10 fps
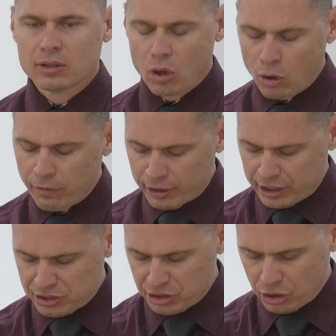over
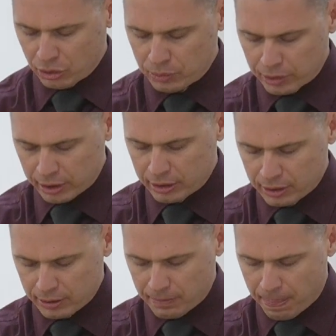his children,
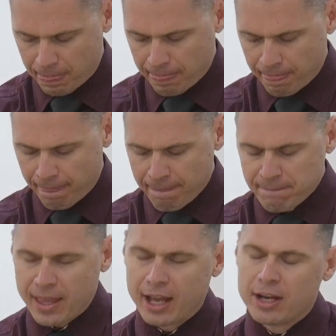
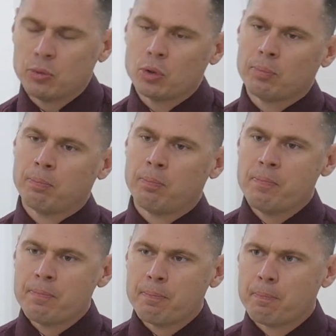that it will
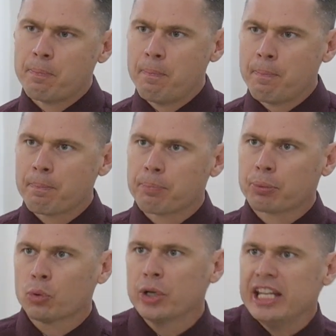
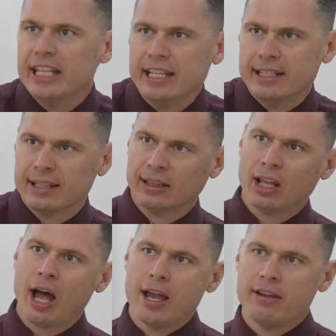breed
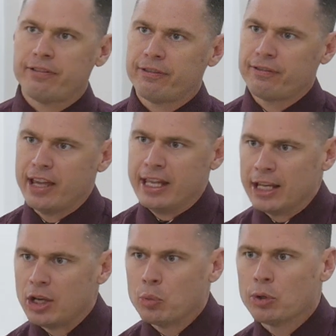life and
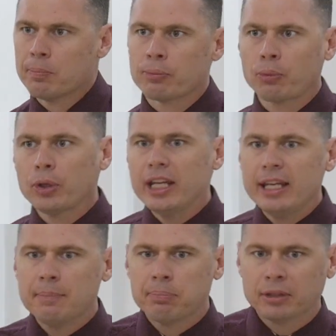it will
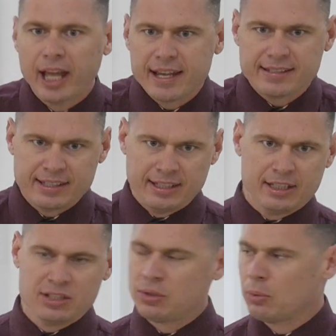breed blessing
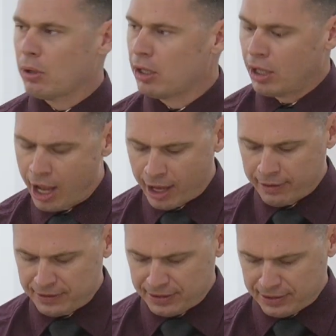into our
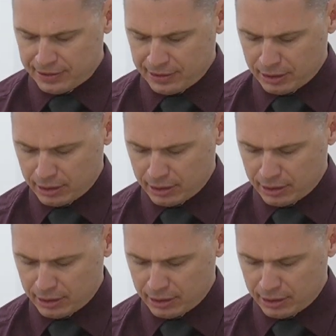lives.